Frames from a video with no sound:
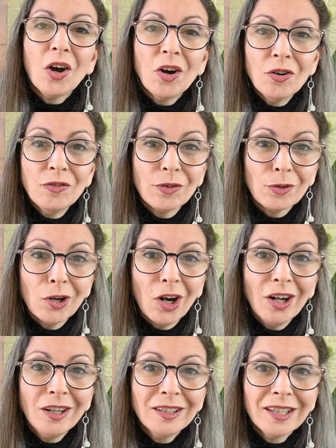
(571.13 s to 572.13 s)

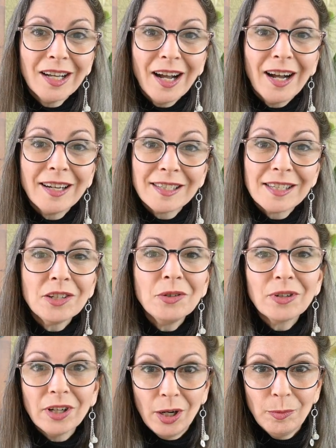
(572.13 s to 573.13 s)
Overall, I see you
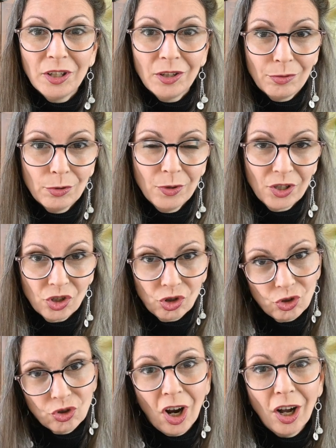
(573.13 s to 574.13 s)
coming through it
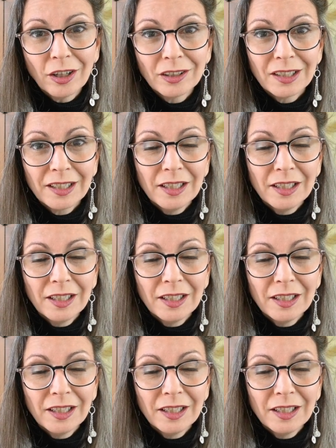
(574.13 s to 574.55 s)
strong,